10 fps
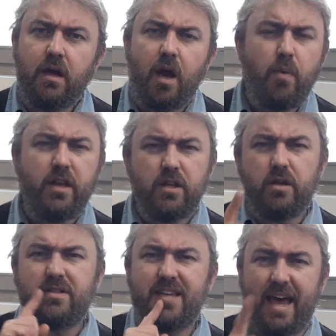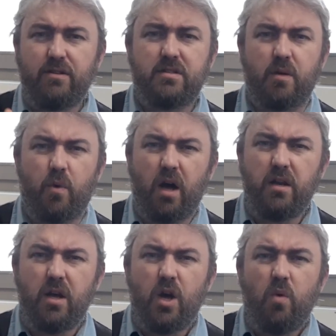And why don't you tell someone
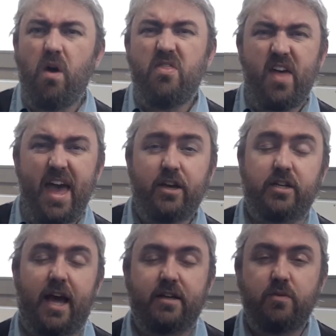what they're good at as